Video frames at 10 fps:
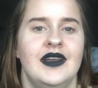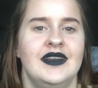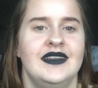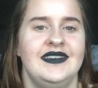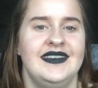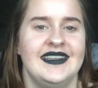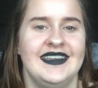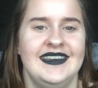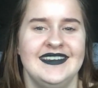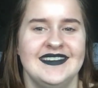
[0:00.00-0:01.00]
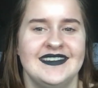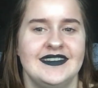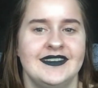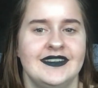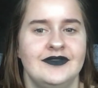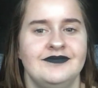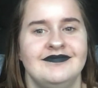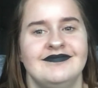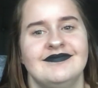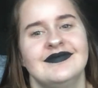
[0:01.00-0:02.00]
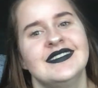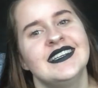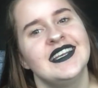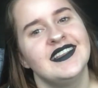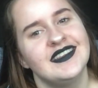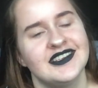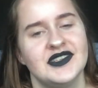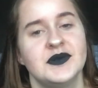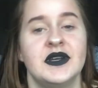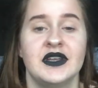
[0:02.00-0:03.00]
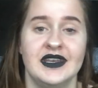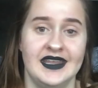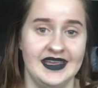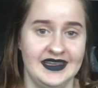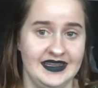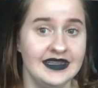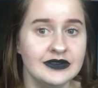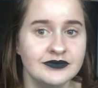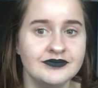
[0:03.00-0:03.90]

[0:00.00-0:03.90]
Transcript: And I guess, and this is where I'm going to get hate,